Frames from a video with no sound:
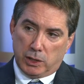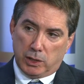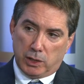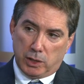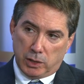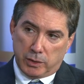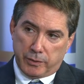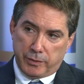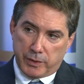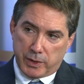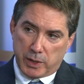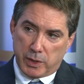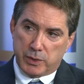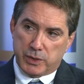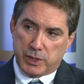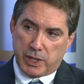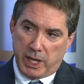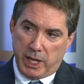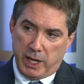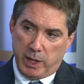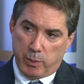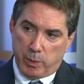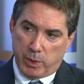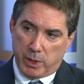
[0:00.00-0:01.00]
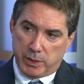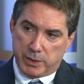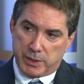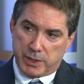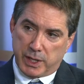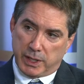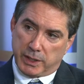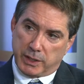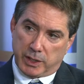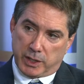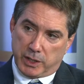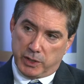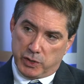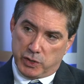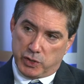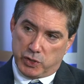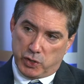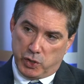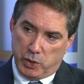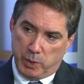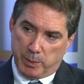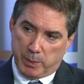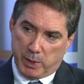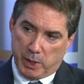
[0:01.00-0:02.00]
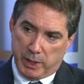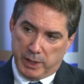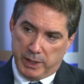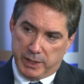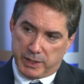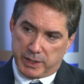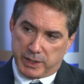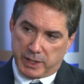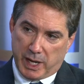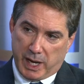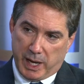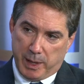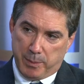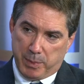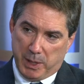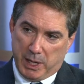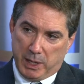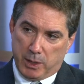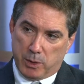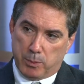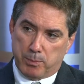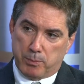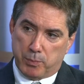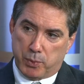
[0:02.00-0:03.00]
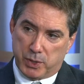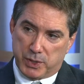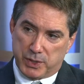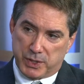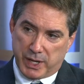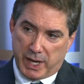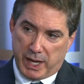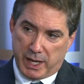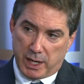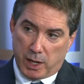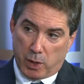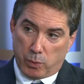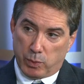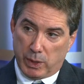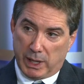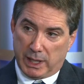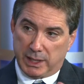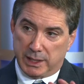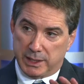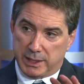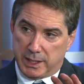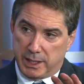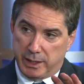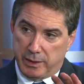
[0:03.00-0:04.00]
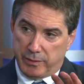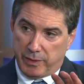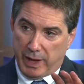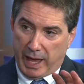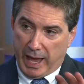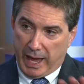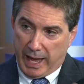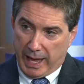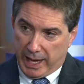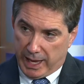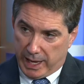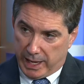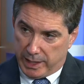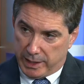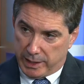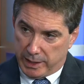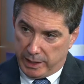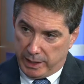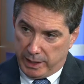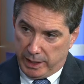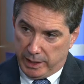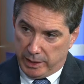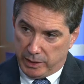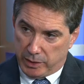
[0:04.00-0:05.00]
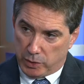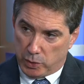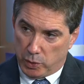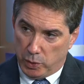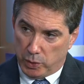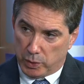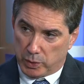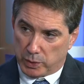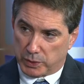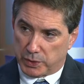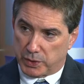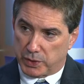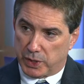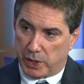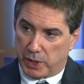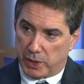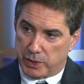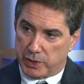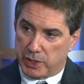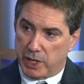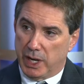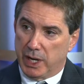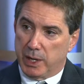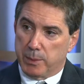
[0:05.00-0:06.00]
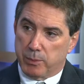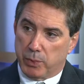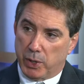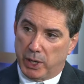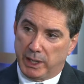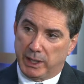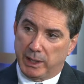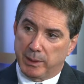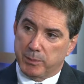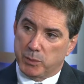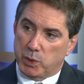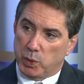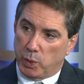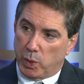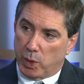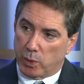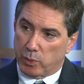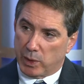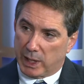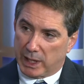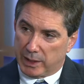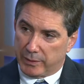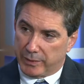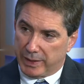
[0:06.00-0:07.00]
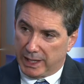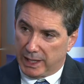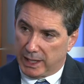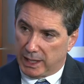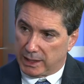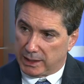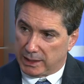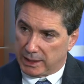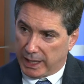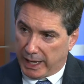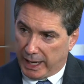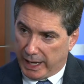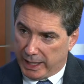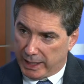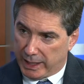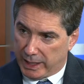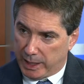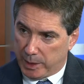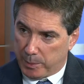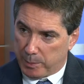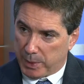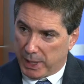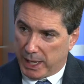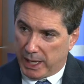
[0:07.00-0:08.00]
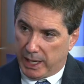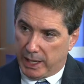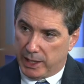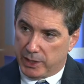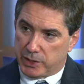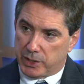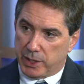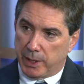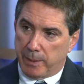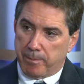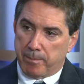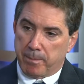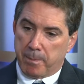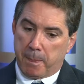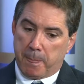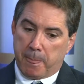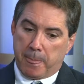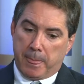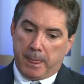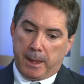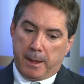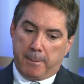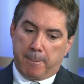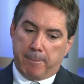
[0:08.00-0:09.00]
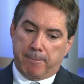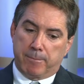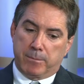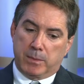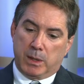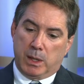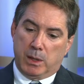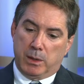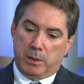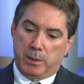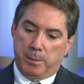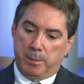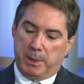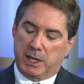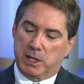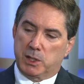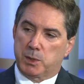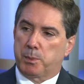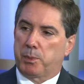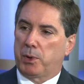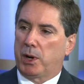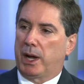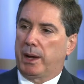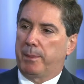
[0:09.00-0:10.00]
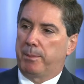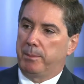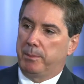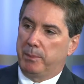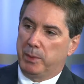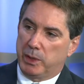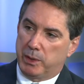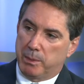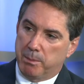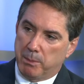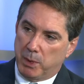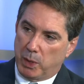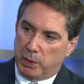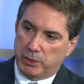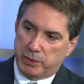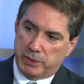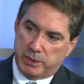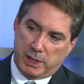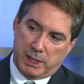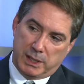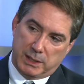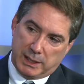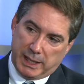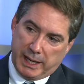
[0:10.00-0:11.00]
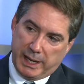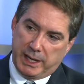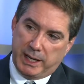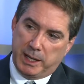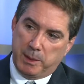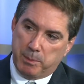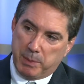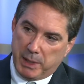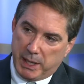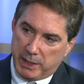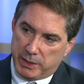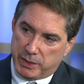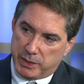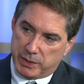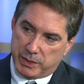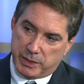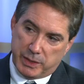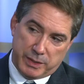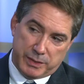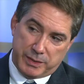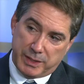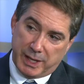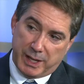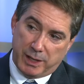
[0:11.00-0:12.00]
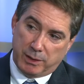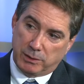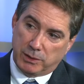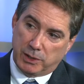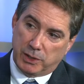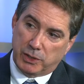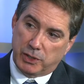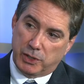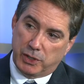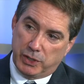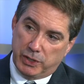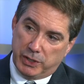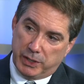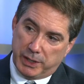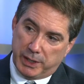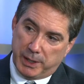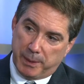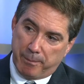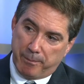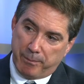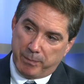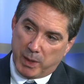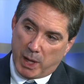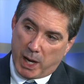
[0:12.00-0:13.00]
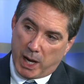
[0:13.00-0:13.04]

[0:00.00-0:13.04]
look for those keywords that the consumer is typing, present a relative ad in Google search, bring them to a relevant landing page. The biggest problem with most landing pages is they don't look good